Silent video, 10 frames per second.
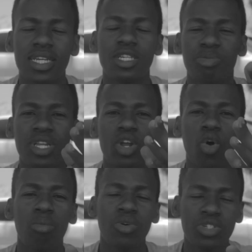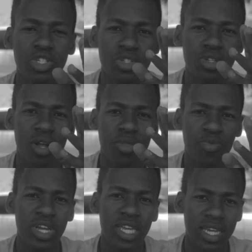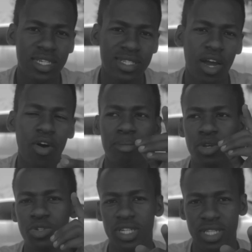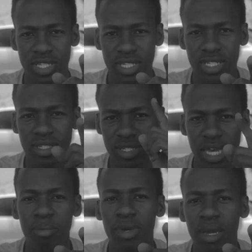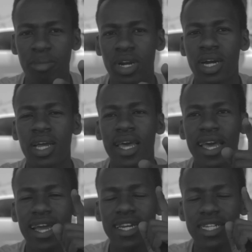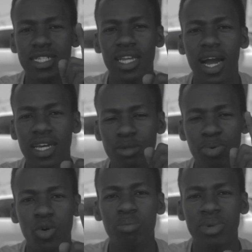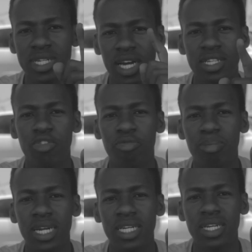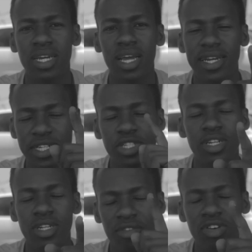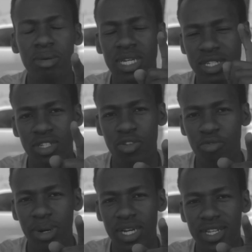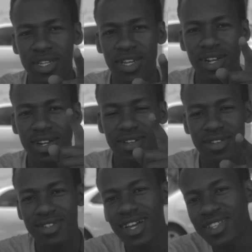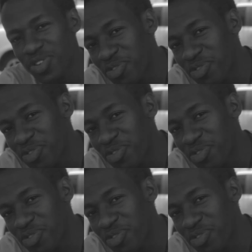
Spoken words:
has been almost 3 years now I'm using this same camera, and it has brought me tons of money, and it's still giving me tons of money. Tons of